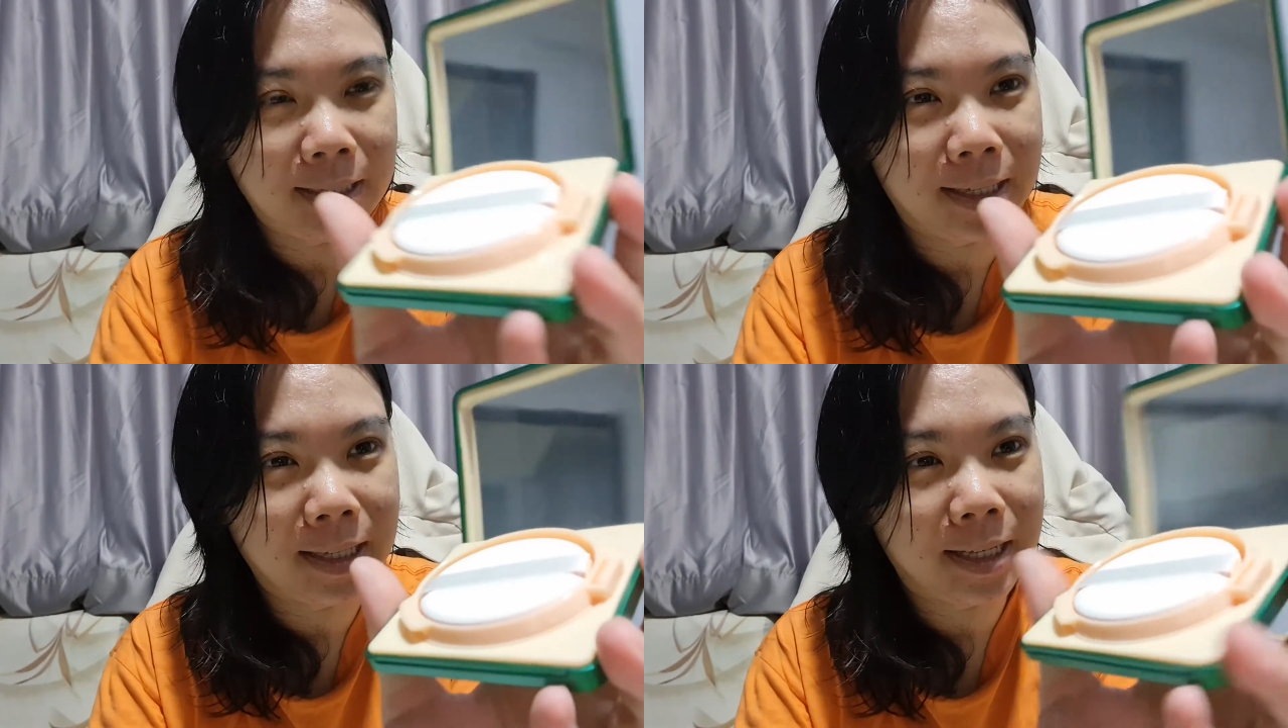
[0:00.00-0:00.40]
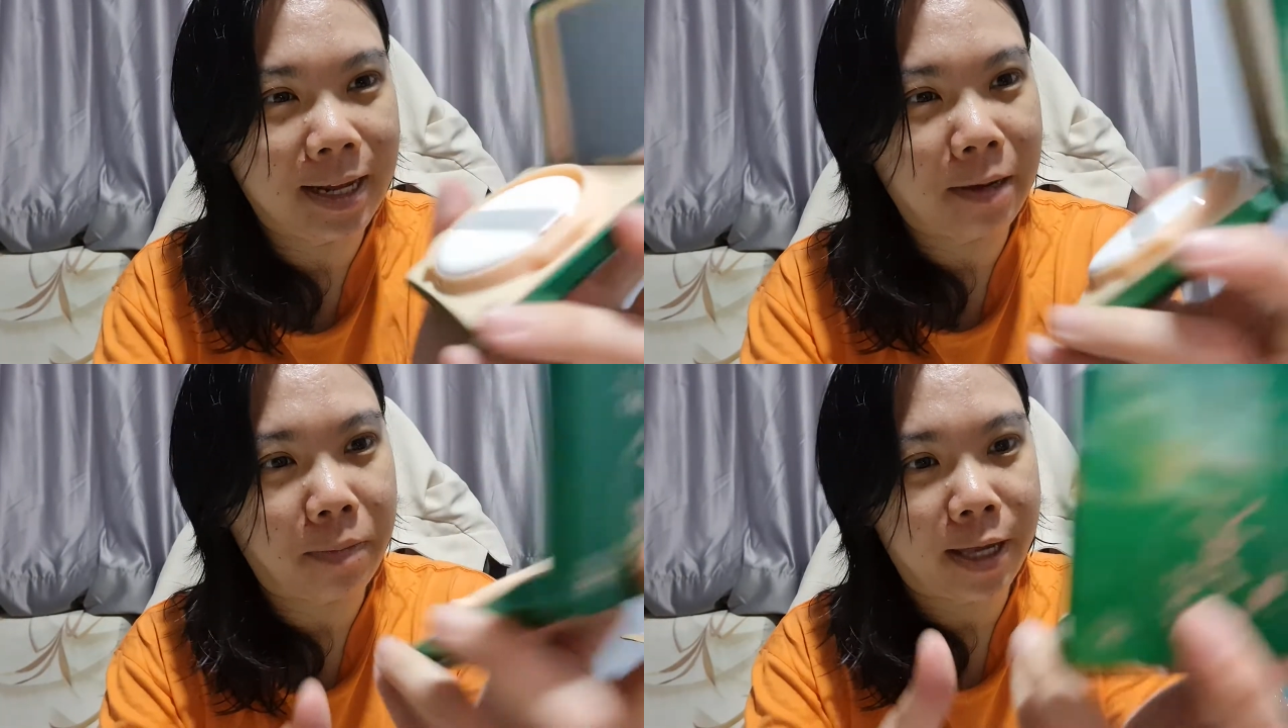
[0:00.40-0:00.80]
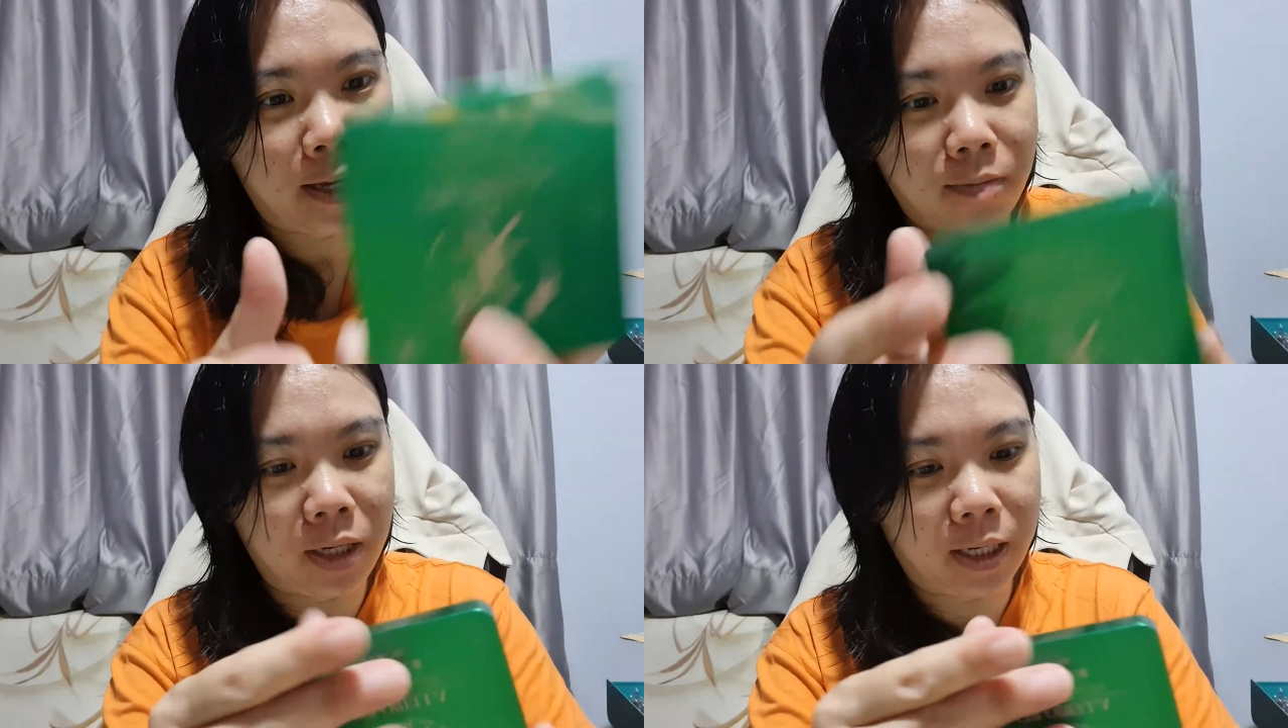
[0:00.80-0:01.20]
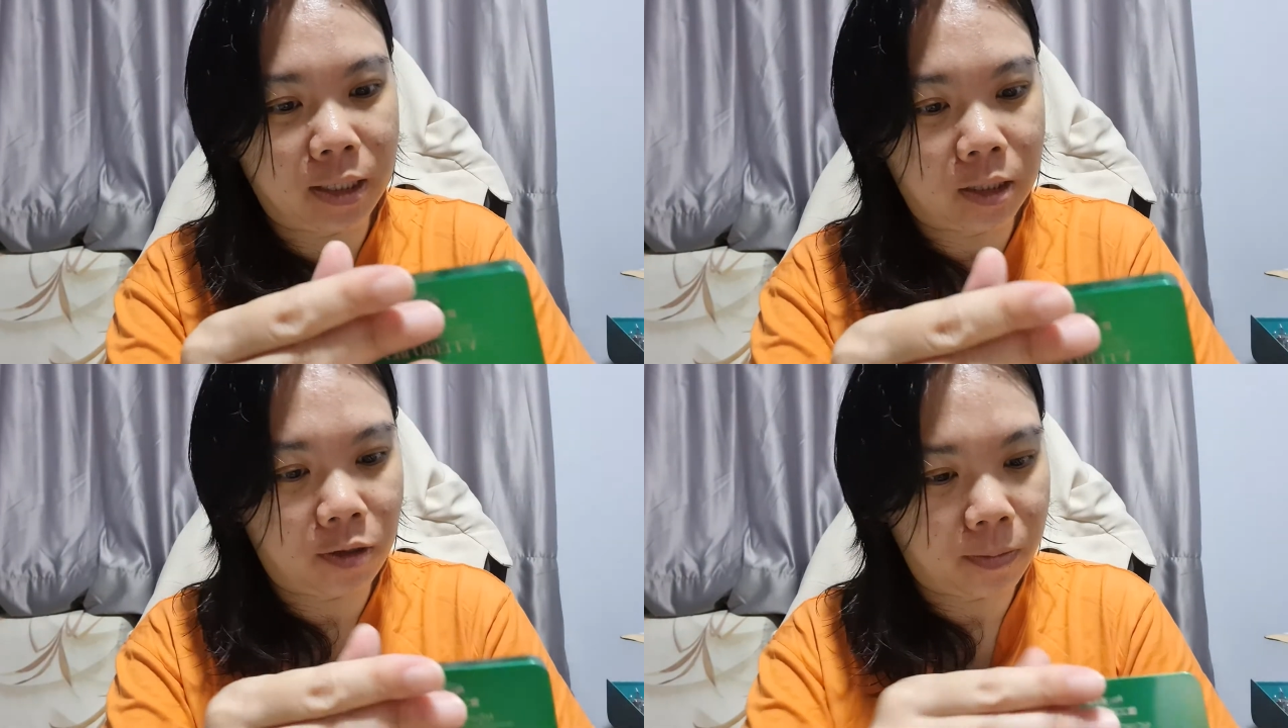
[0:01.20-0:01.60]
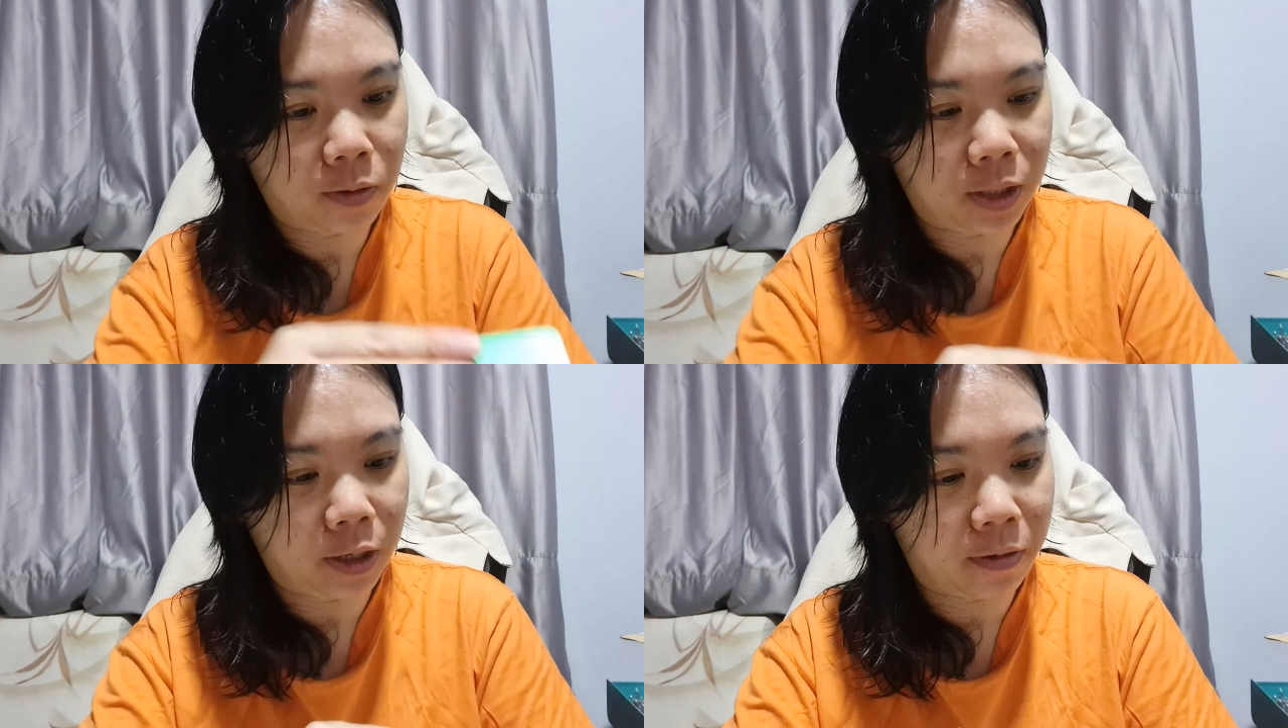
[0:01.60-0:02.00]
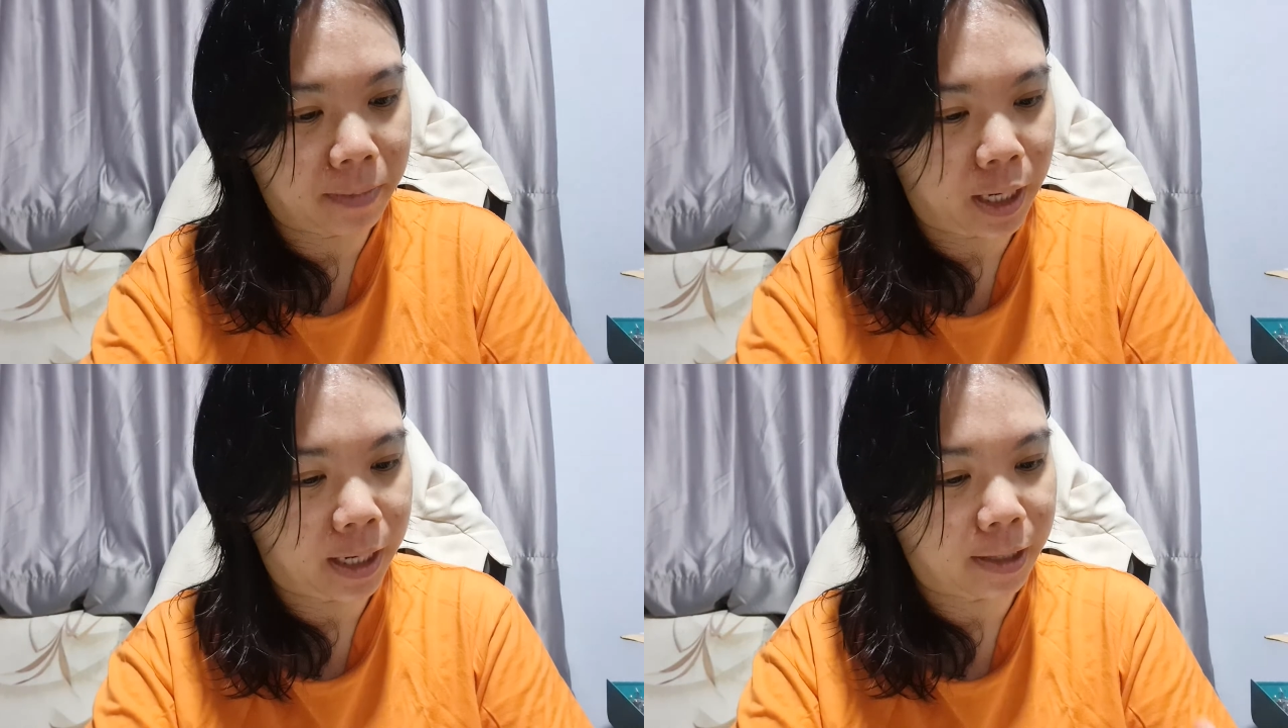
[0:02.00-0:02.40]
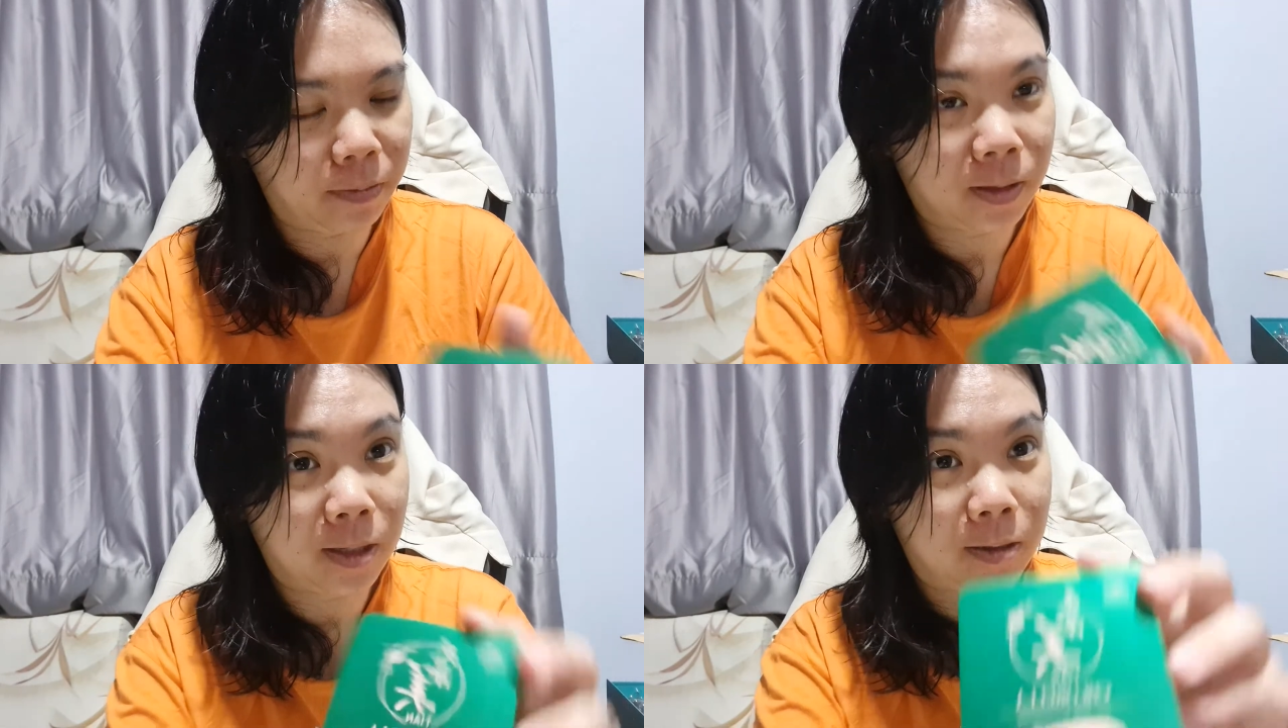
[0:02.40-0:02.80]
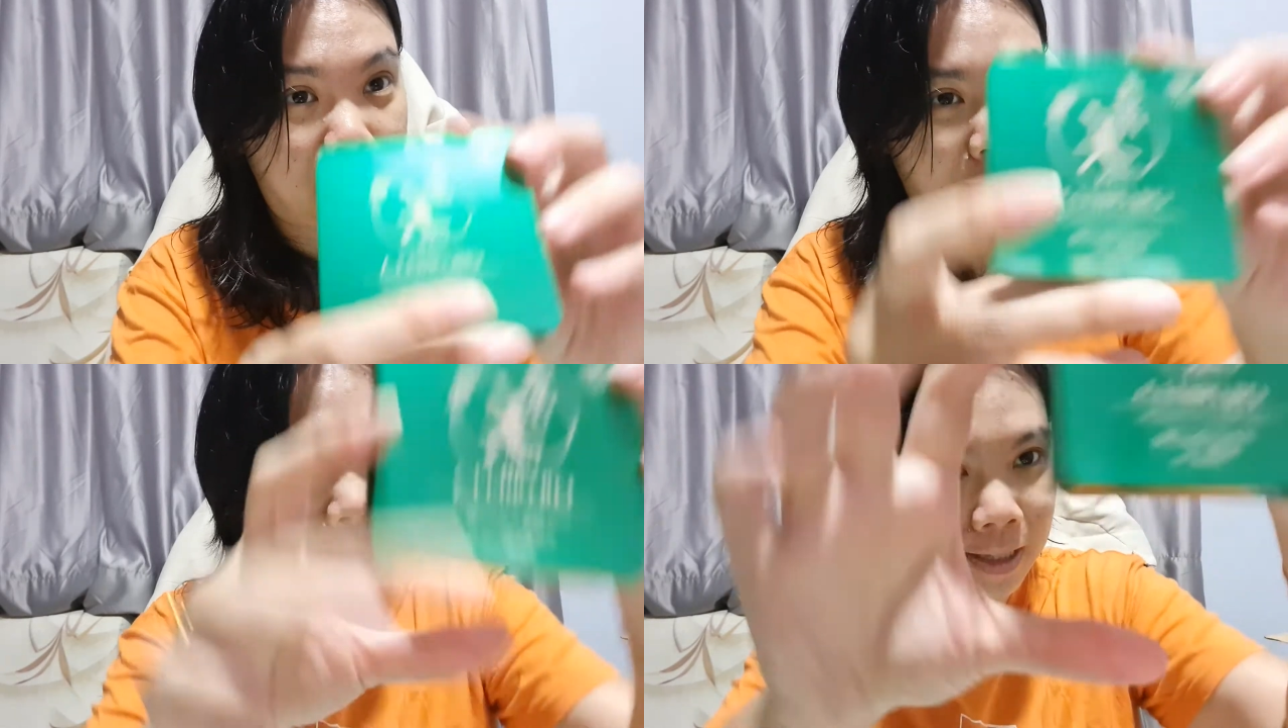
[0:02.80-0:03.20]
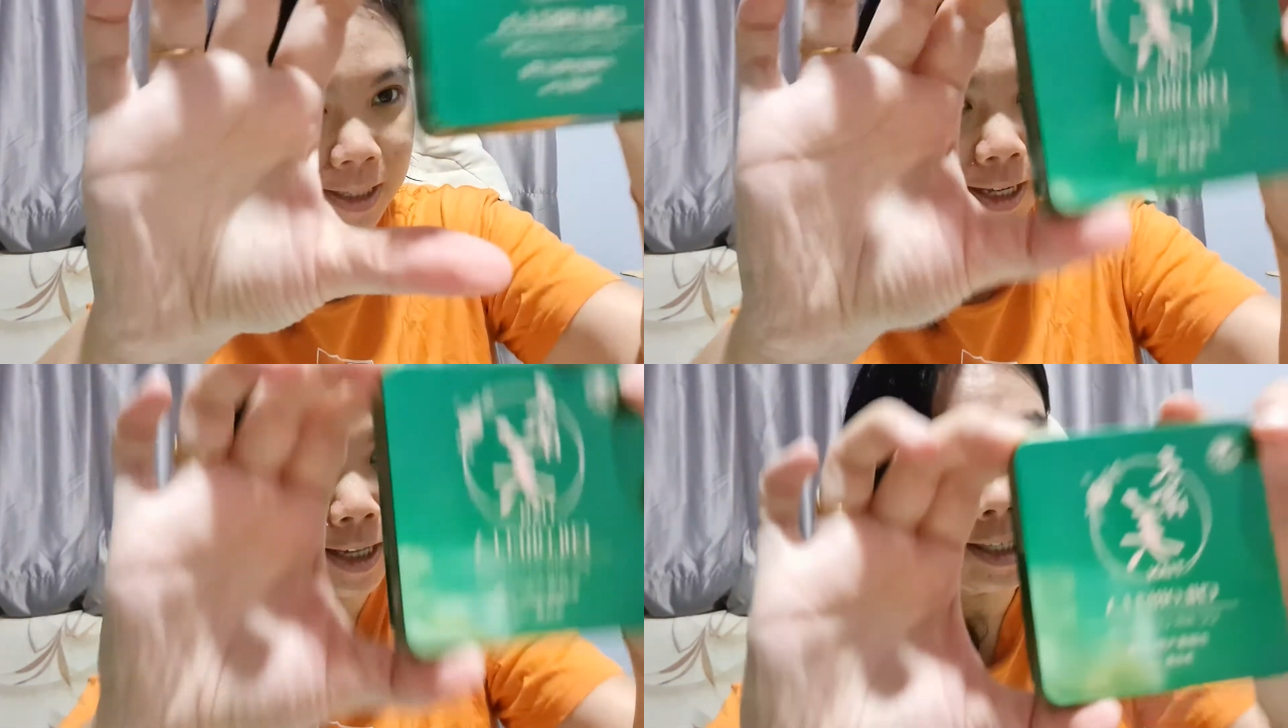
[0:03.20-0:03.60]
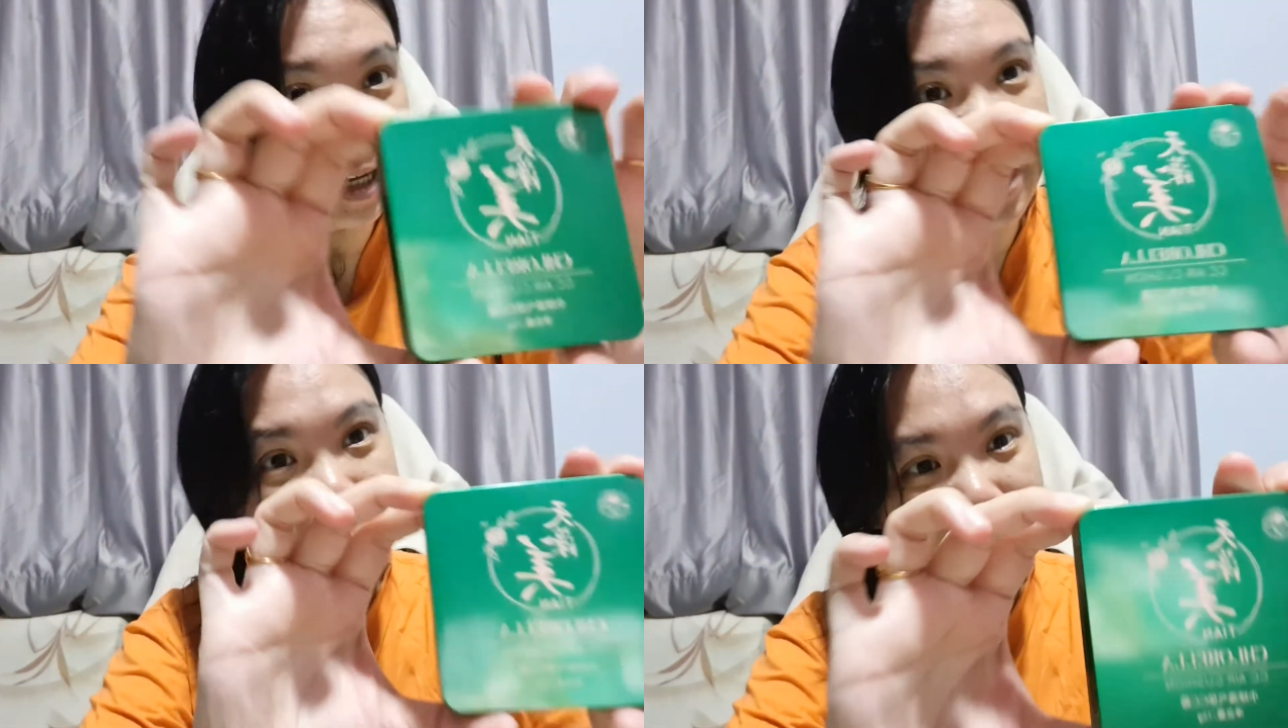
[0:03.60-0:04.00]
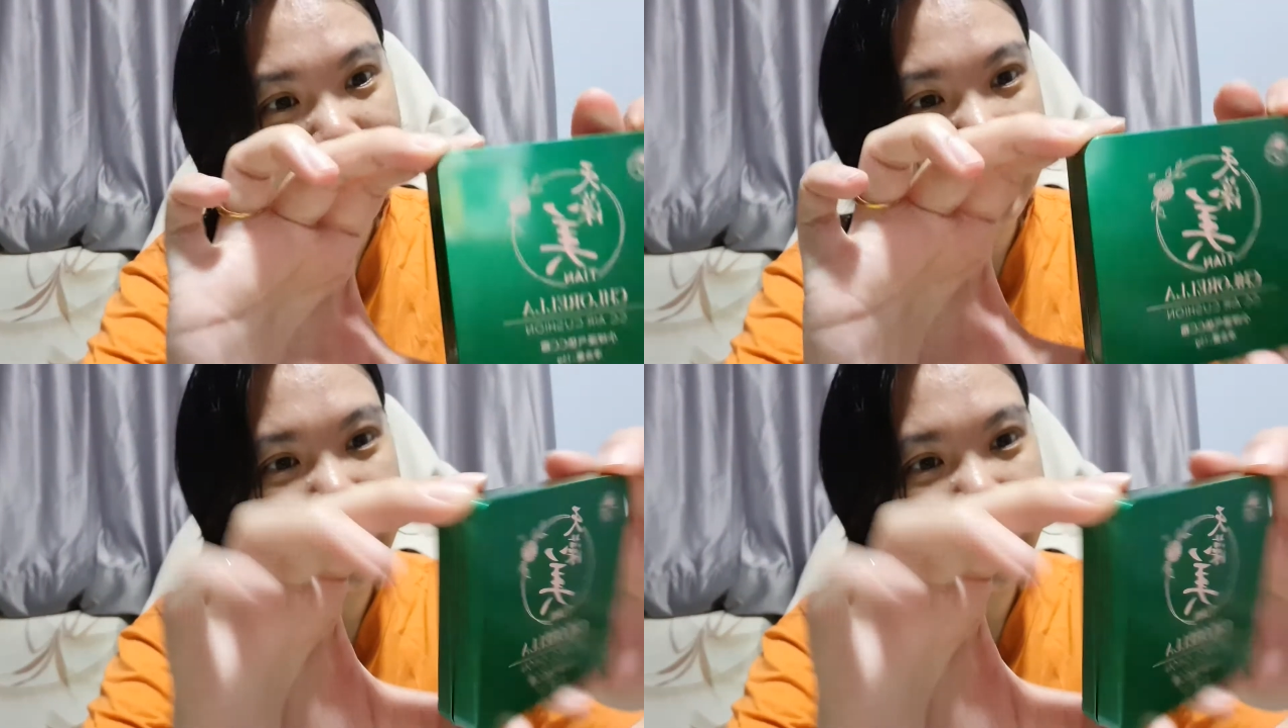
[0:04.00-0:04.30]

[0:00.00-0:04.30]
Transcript: since like pandemic I stopped putting on makeup, so it says nice.